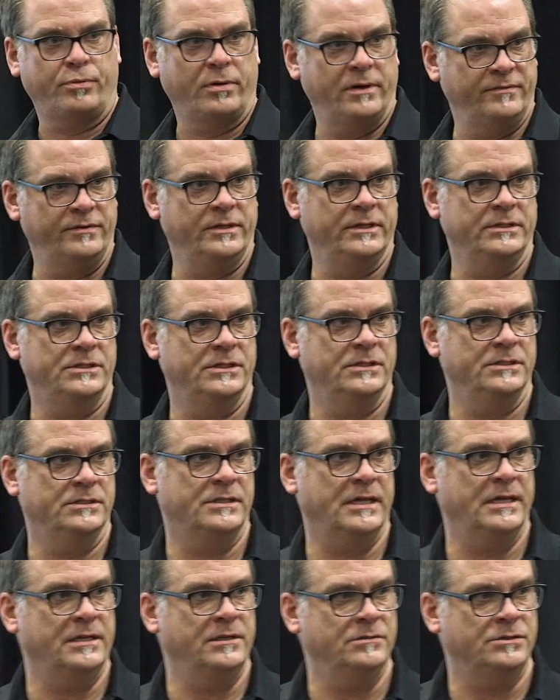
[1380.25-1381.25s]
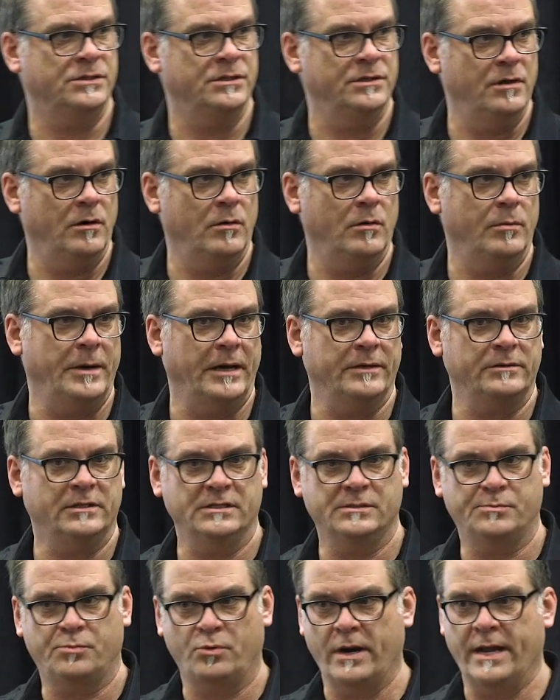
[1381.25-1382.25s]
privileges that you should know about
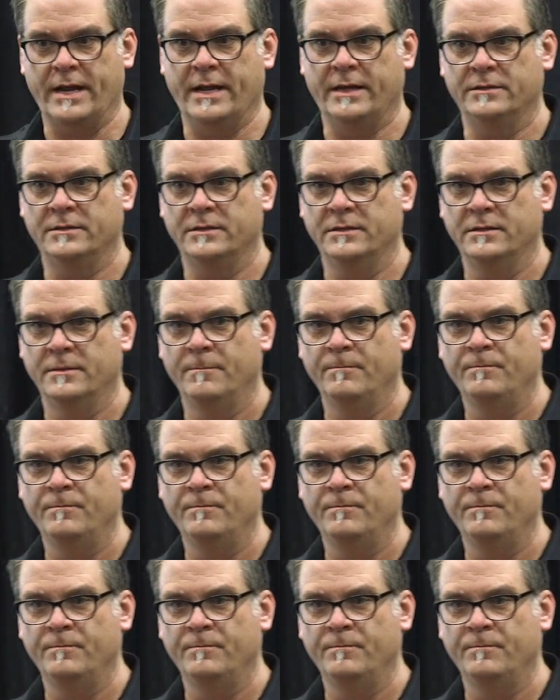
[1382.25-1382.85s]
this brand.